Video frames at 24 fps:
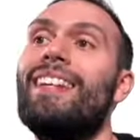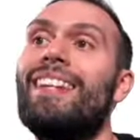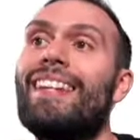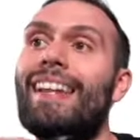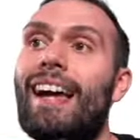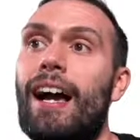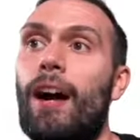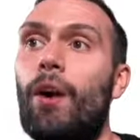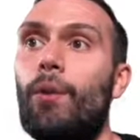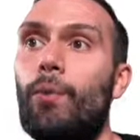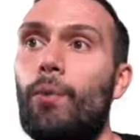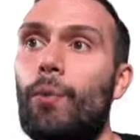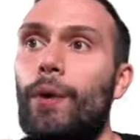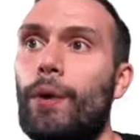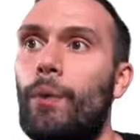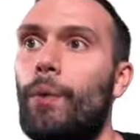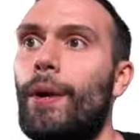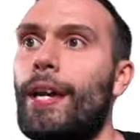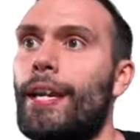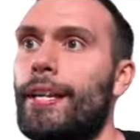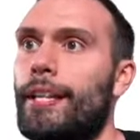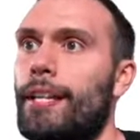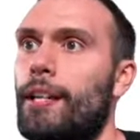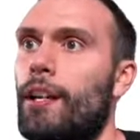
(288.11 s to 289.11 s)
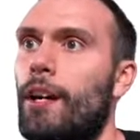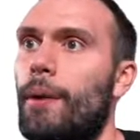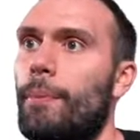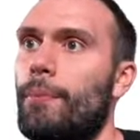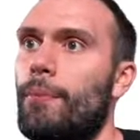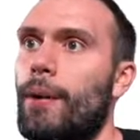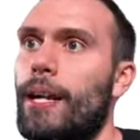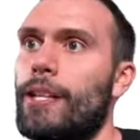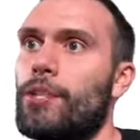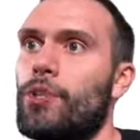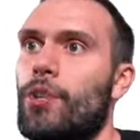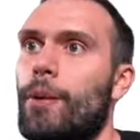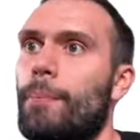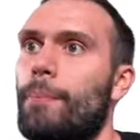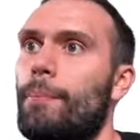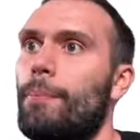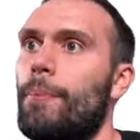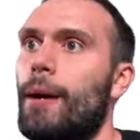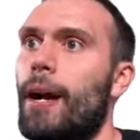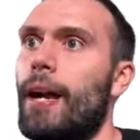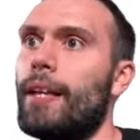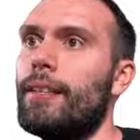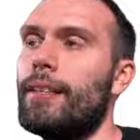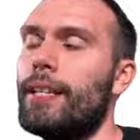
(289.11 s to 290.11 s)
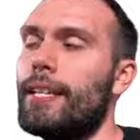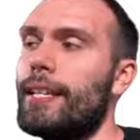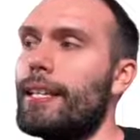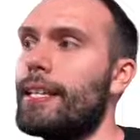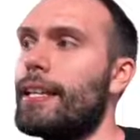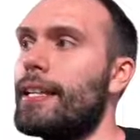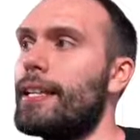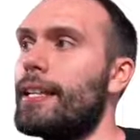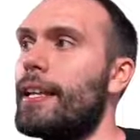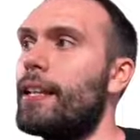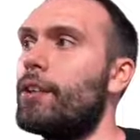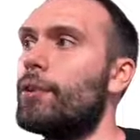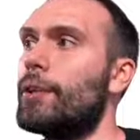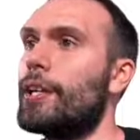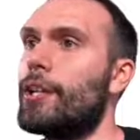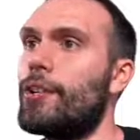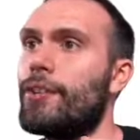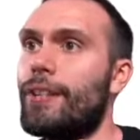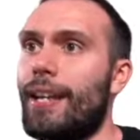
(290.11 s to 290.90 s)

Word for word: Now we wake it up, right? So I'm highlighting in yellow here.